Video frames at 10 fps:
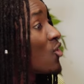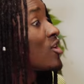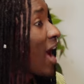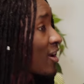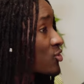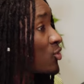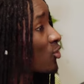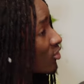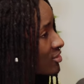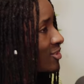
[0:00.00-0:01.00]
your natural
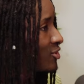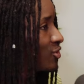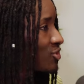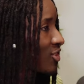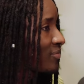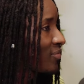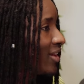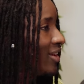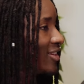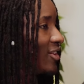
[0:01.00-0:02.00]
constitution.
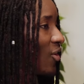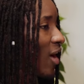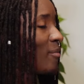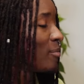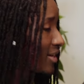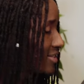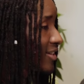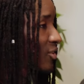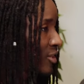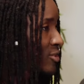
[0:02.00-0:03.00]
Mm-hmm. You know, I remember I
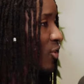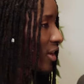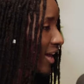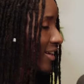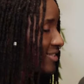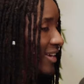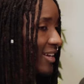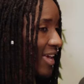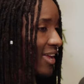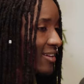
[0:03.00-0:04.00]
said it on the talk and I can say
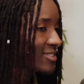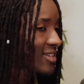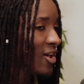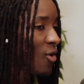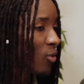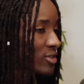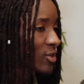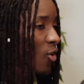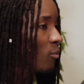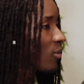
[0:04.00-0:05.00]
it again, is what's
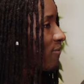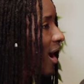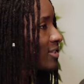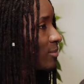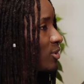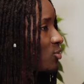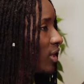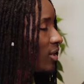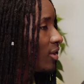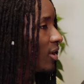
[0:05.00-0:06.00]
the common factor
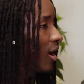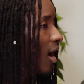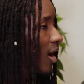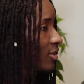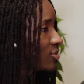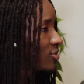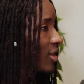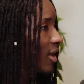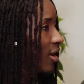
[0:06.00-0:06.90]
between us,